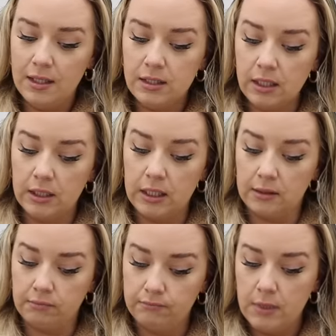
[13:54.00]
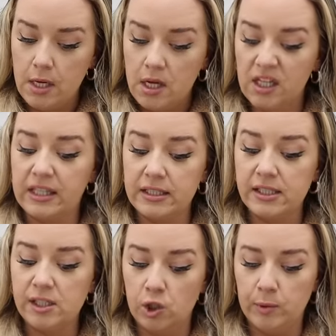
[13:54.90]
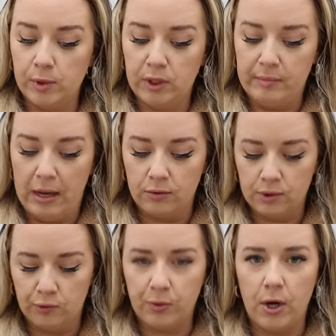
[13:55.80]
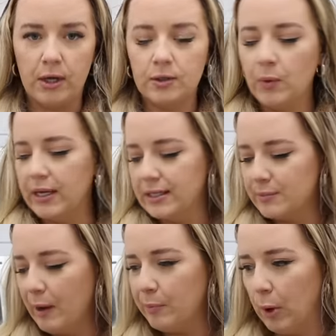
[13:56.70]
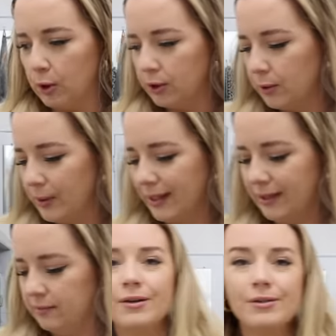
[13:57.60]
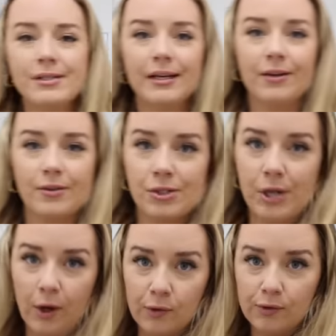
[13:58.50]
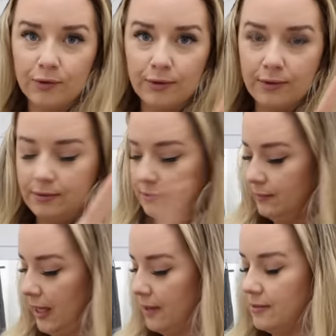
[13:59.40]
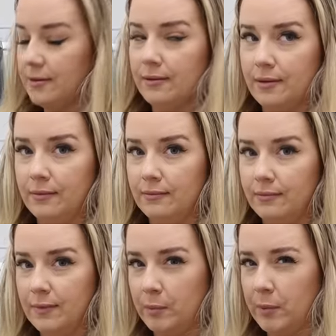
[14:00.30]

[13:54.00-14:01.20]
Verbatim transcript: I take like a considerable amount of product. Wait, is my part okay? You're sitting on the shelf that the